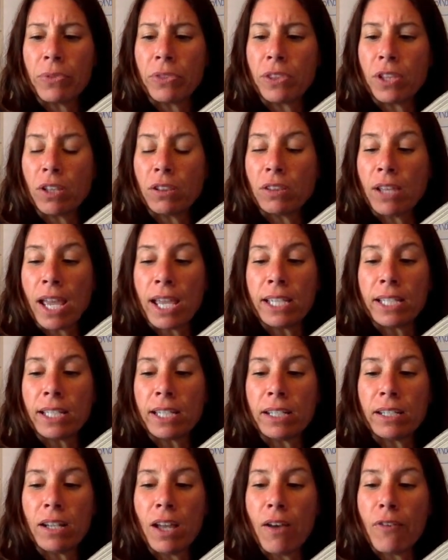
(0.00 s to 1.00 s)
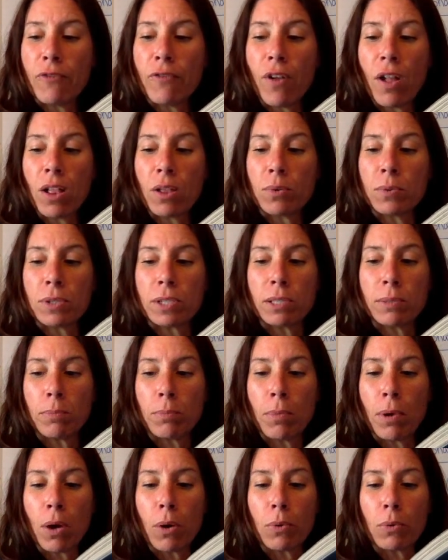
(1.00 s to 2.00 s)
The light cannot follow us
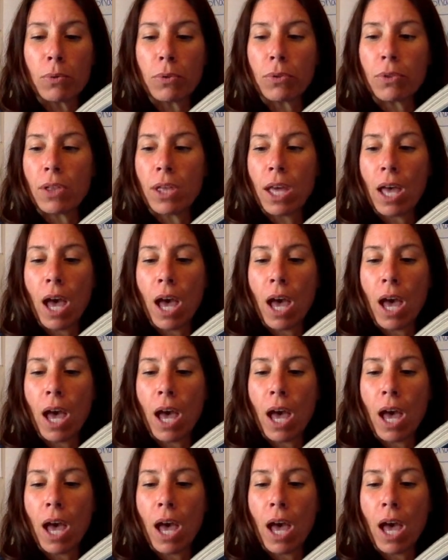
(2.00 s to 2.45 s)
both.